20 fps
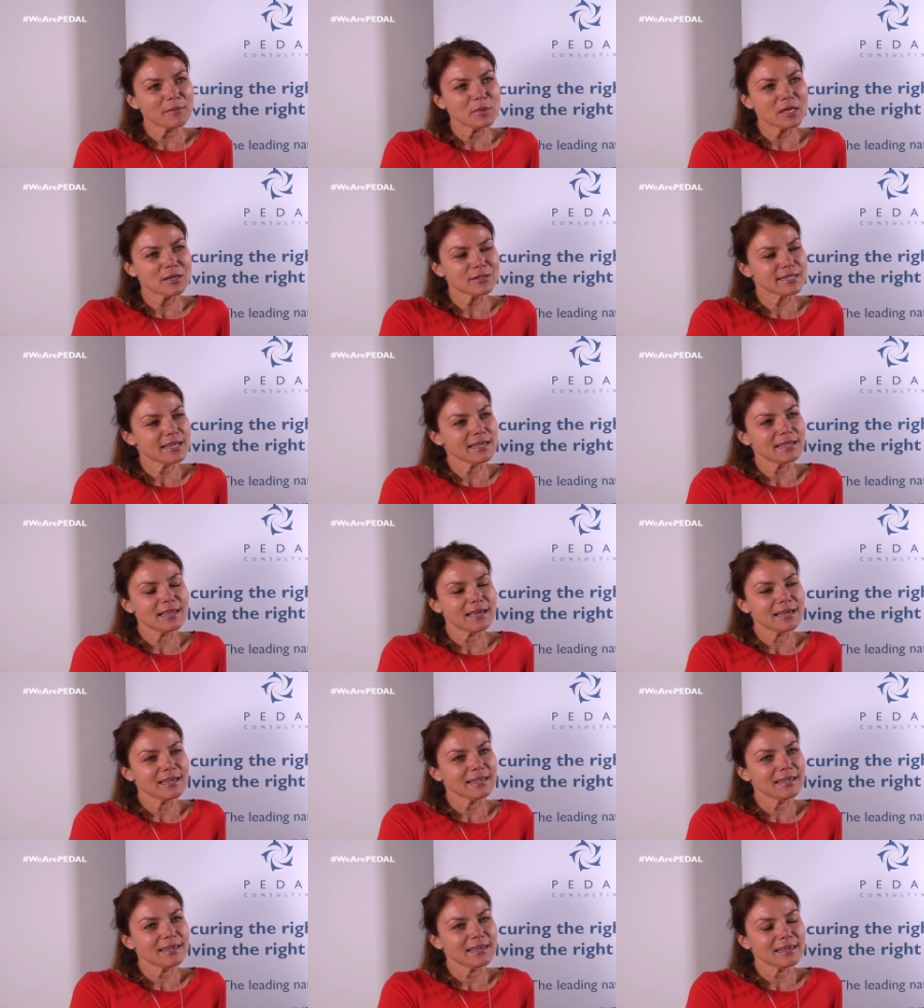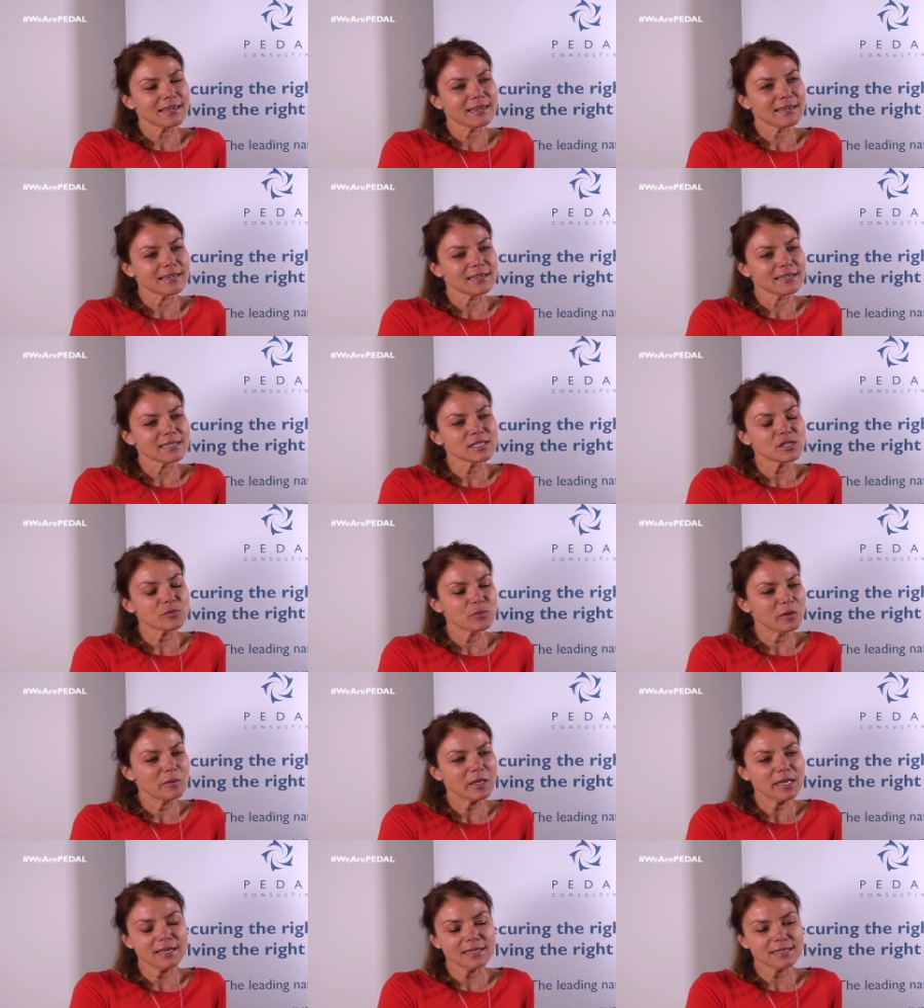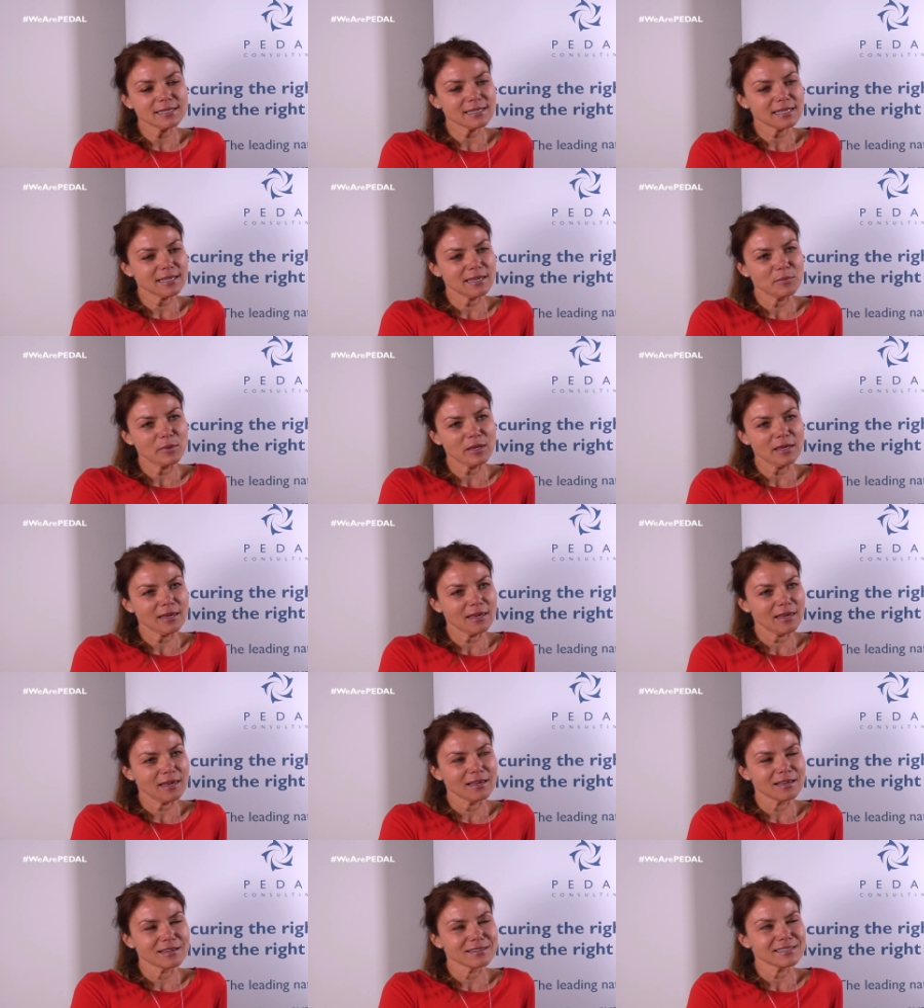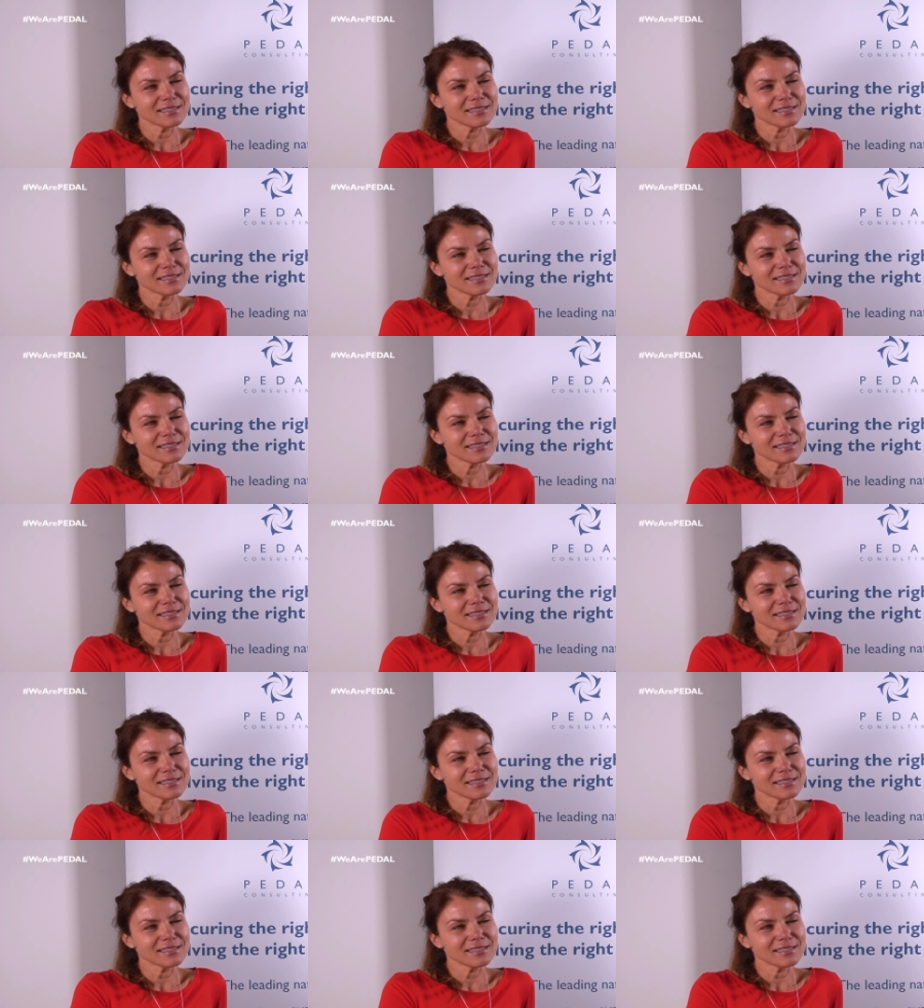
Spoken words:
because I like swimming, skiing,